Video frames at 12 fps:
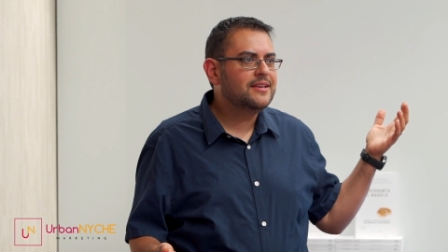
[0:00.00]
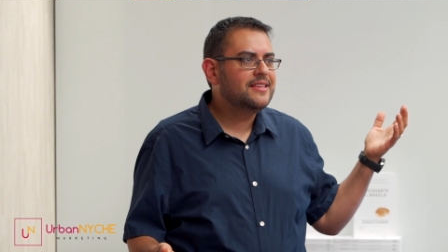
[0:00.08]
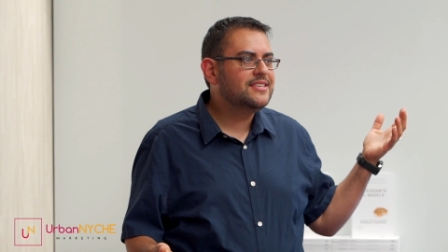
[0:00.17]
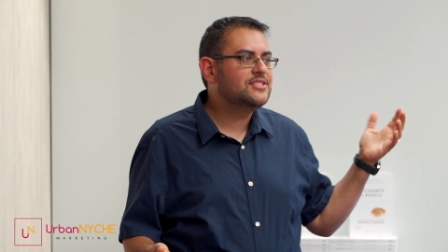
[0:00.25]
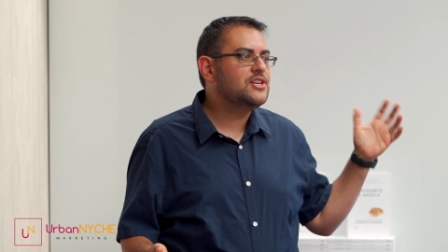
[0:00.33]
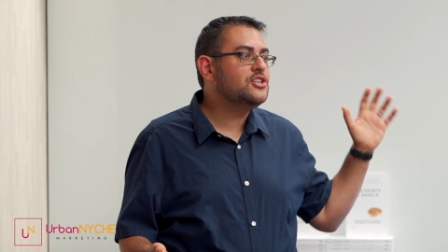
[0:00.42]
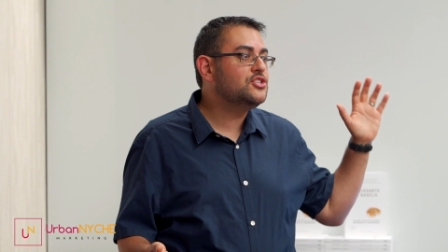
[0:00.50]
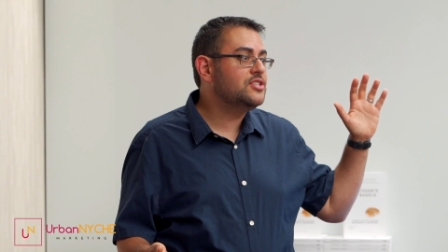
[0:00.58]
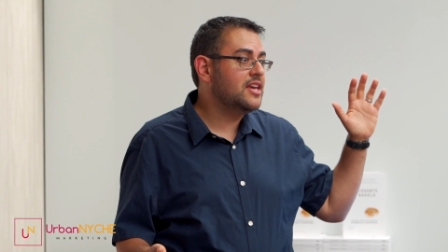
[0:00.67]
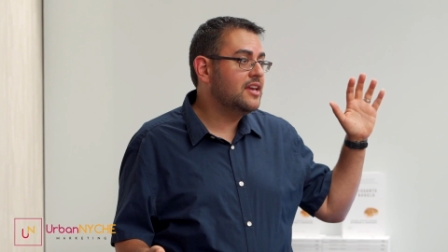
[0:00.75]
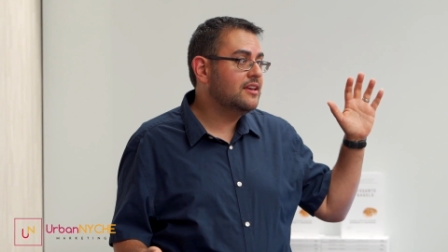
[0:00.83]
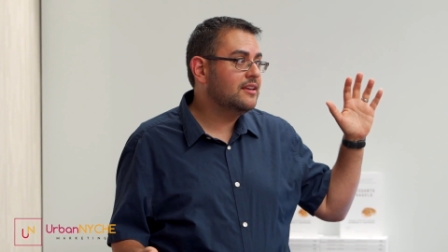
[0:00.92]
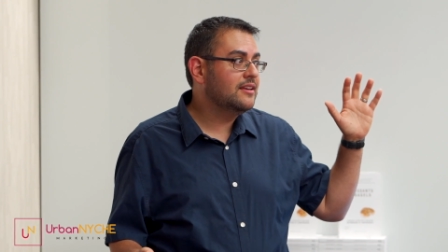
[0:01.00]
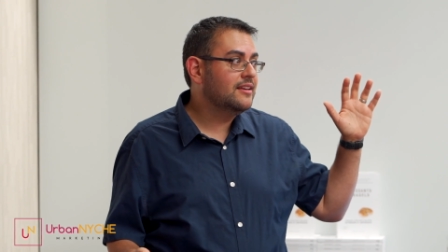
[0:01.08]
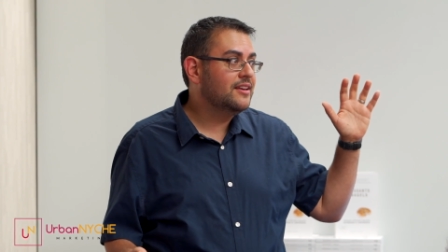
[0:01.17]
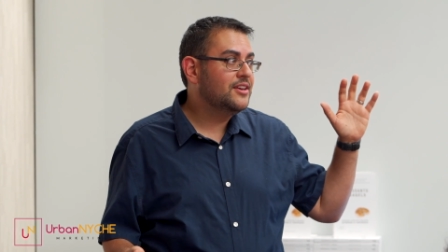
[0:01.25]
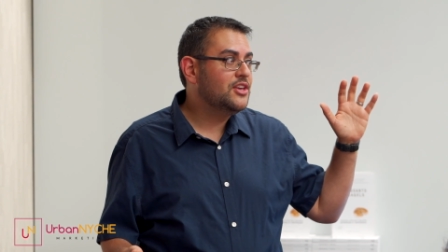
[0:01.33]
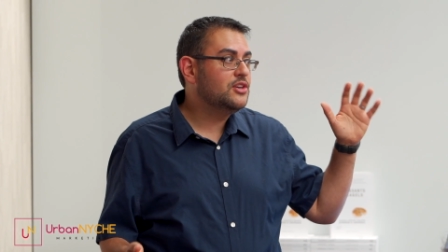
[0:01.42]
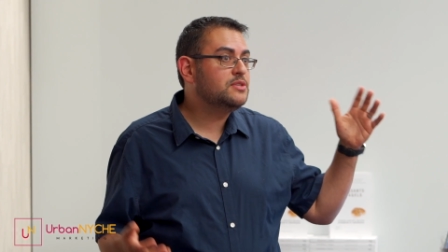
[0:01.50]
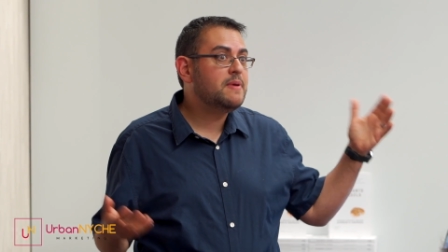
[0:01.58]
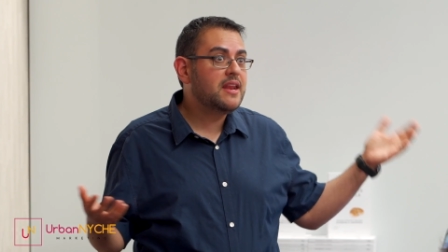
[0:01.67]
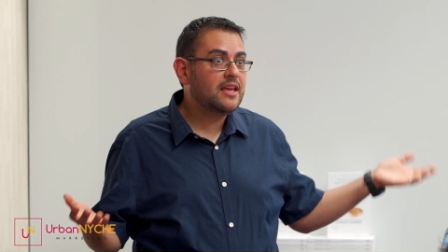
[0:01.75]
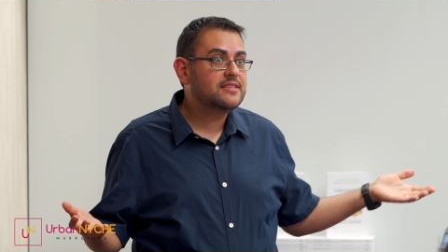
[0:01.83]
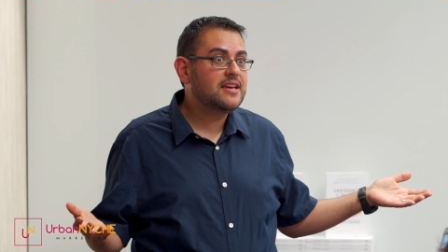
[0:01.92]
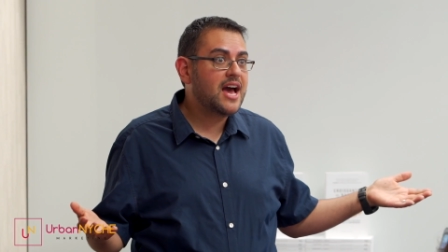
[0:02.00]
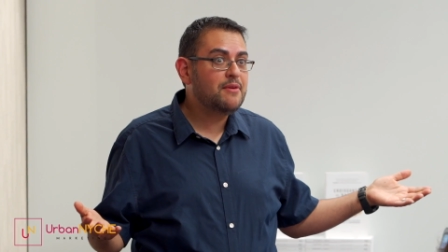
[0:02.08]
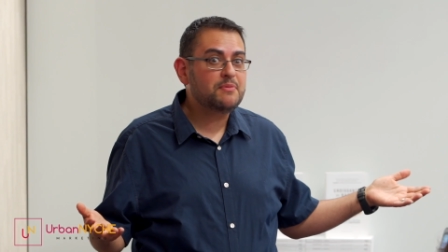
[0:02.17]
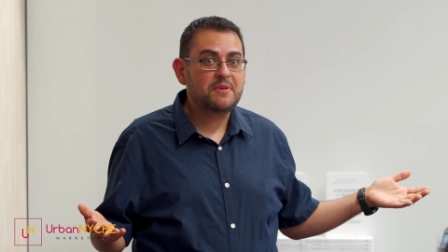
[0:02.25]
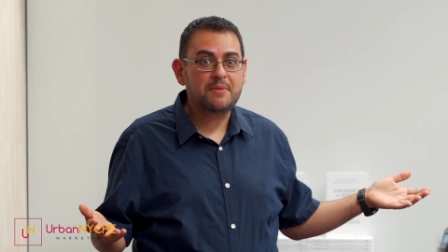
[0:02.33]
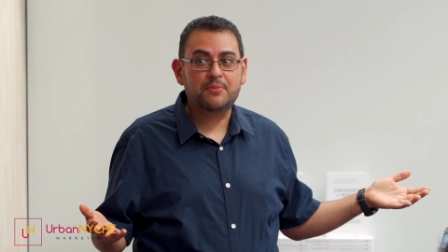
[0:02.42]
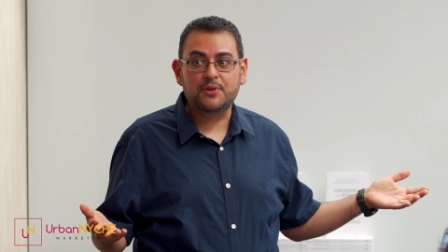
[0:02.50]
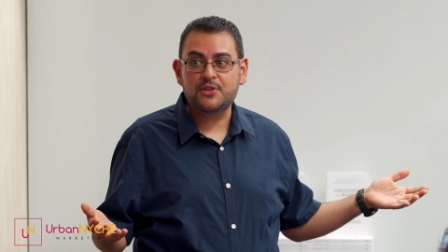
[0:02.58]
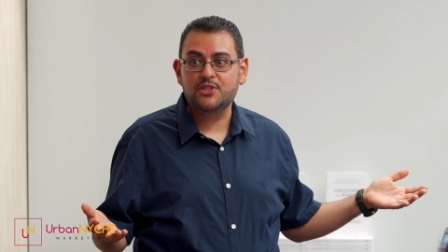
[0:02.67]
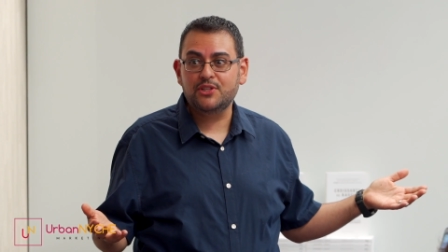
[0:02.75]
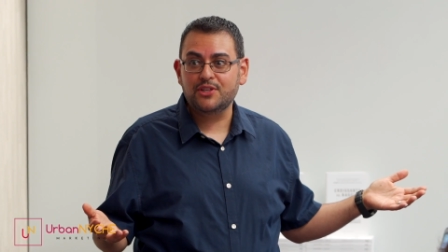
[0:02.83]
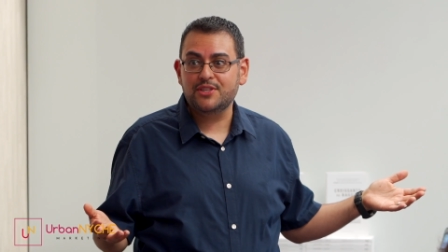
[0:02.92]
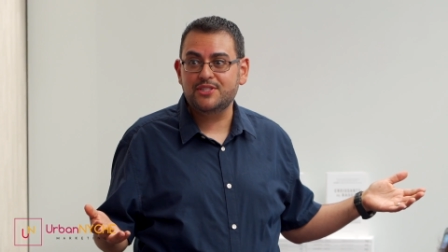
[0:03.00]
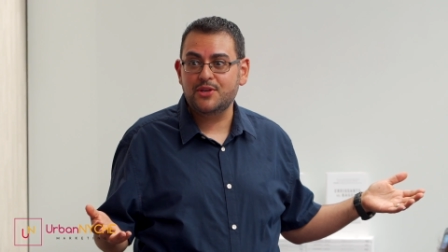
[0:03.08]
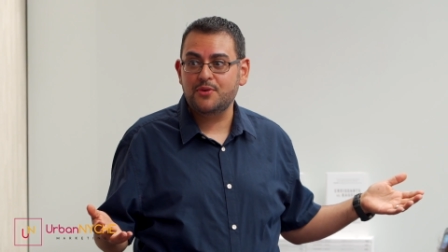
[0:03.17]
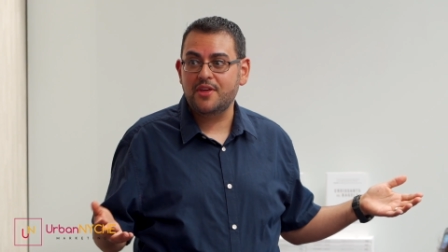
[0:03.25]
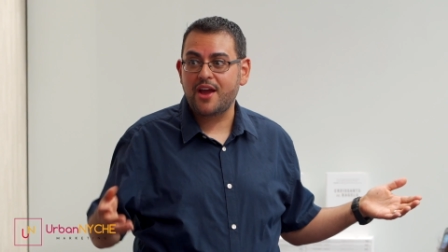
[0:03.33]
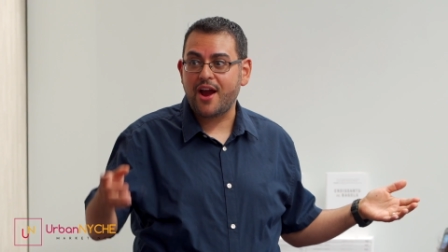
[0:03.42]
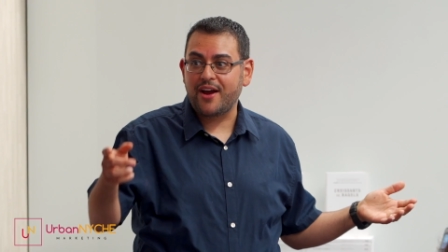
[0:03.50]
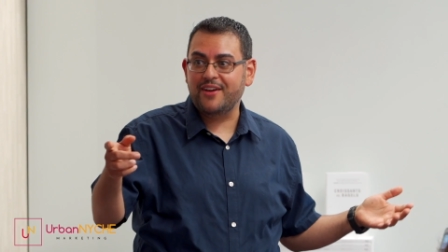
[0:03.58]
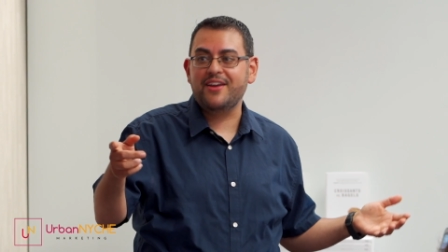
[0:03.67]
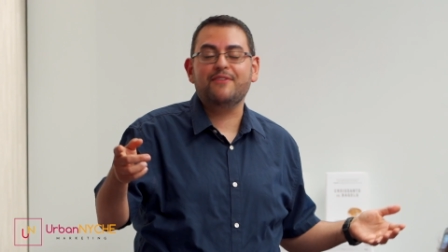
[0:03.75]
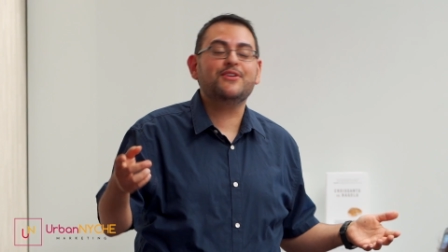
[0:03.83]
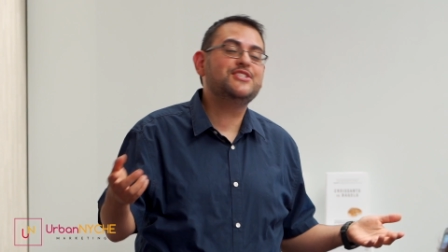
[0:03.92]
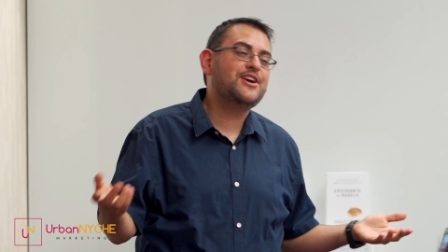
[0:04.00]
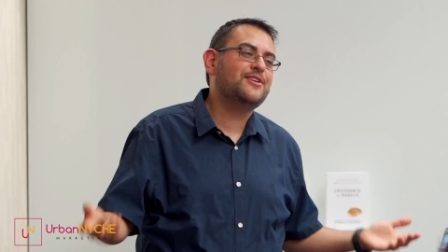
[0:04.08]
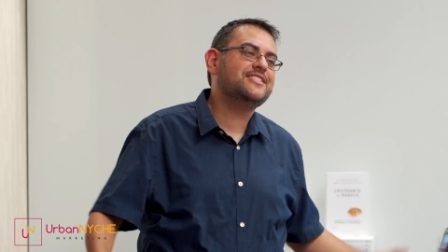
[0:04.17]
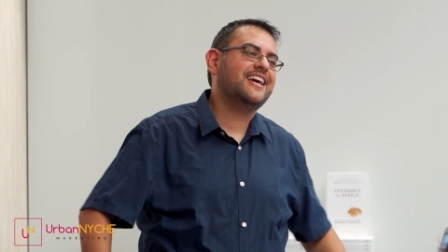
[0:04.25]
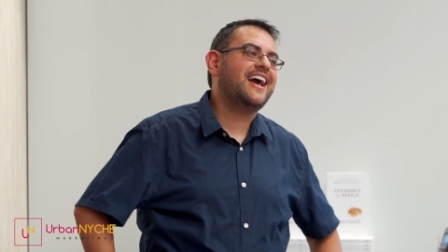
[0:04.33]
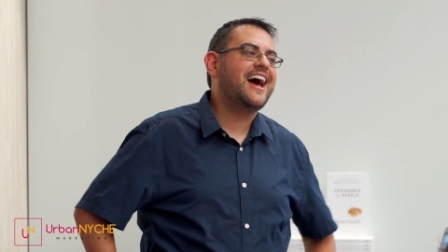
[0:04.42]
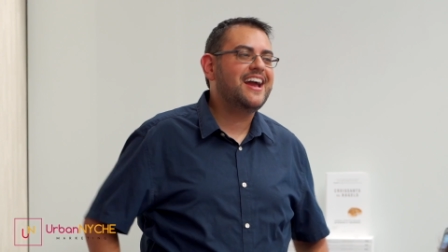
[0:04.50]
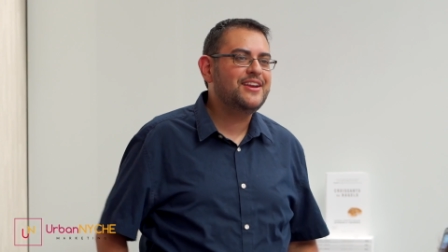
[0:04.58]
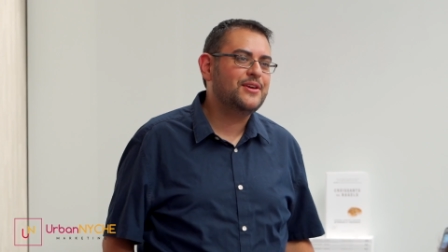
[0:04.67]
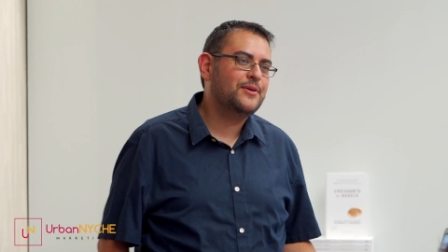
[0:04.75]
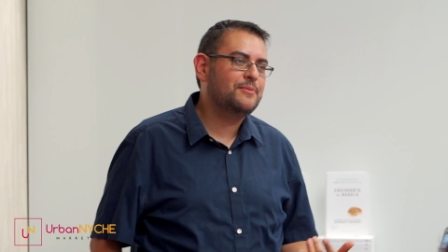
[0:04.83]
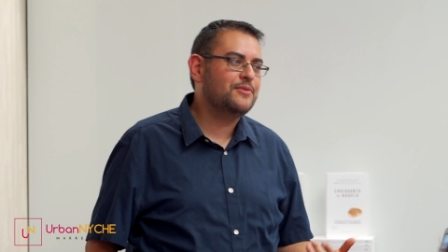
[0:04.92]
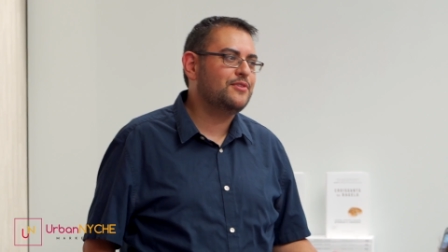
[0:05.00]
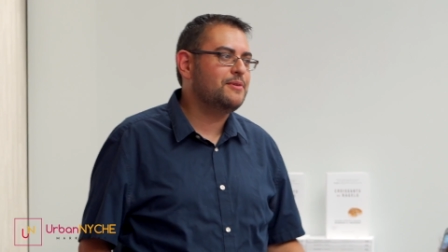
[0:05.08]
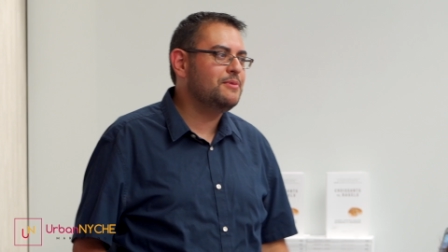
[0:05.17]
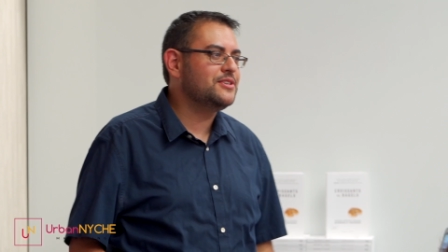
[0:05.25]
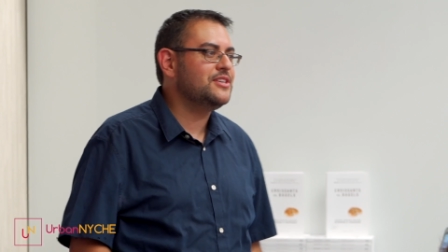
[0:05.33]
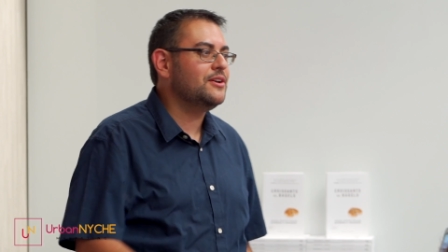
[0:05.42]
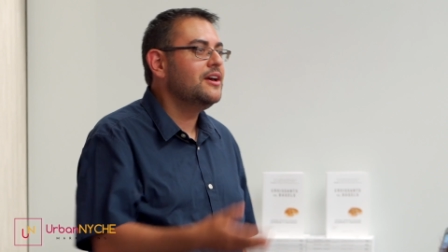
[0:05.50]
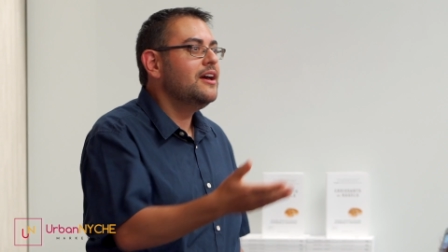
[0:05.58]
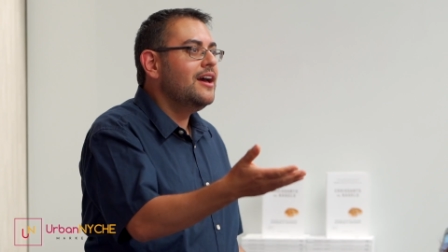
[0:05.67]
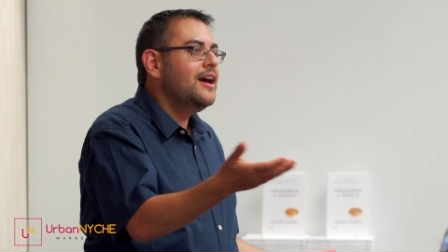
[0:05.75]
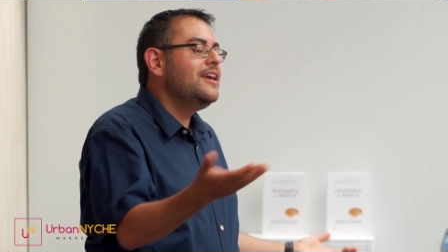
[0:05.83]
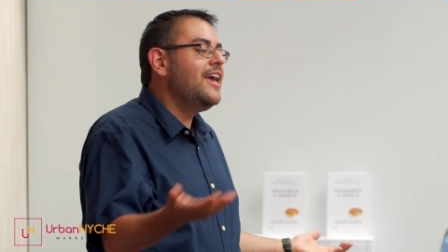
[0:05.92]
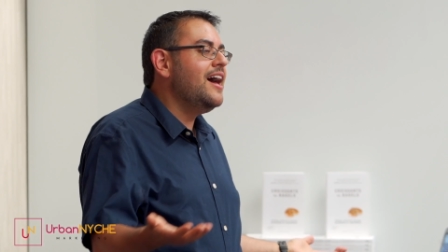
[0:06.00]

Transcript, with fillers: This is interesting. You spending time with people, you should look to see who they are. I mean, Jared's hmm. like, I knew.